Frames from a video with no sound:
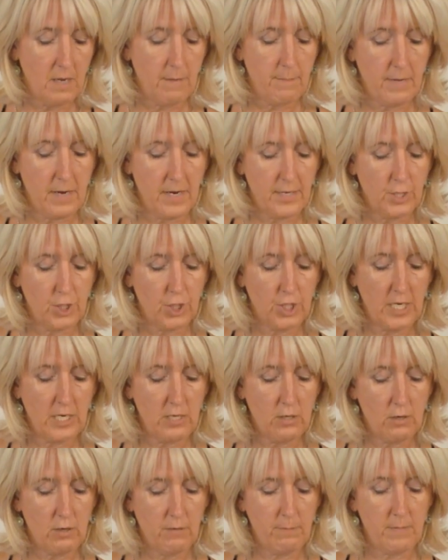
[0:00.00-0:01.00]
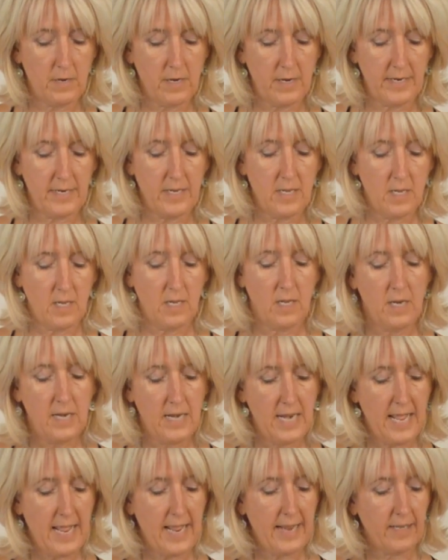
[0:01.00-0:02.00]
my shin on my
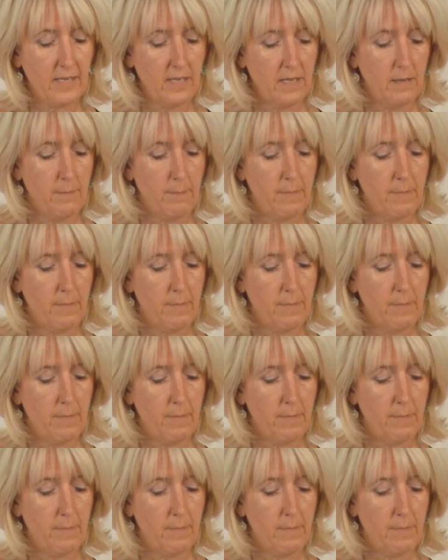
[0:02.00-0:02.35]
leg,